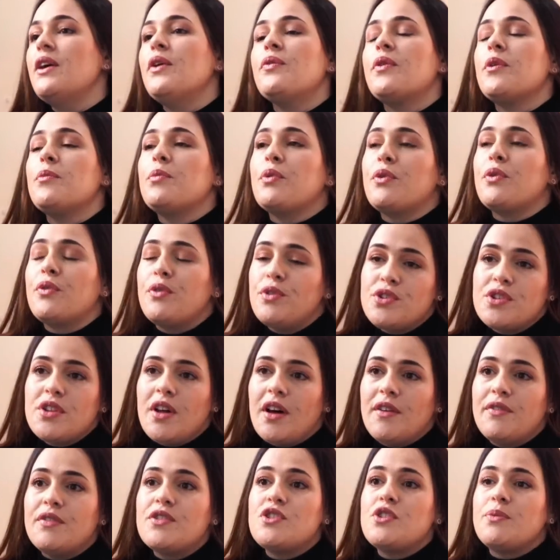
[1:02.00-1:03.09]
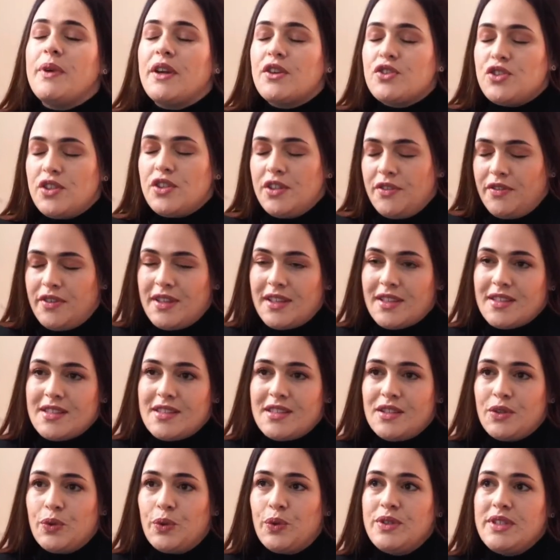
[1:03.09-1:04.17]
We peruse the offer to make sure everything's
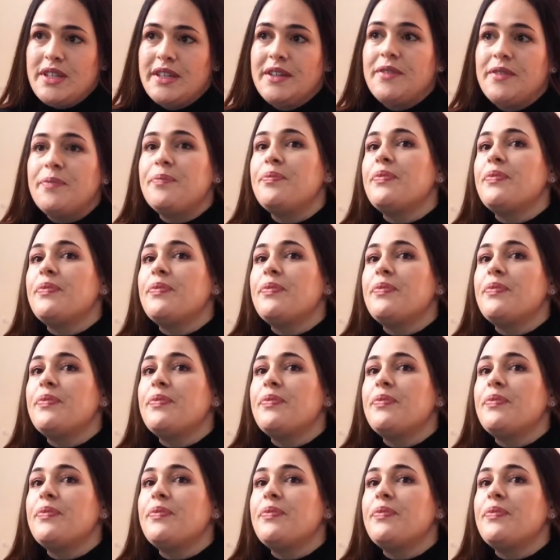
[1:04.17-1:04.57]
in order.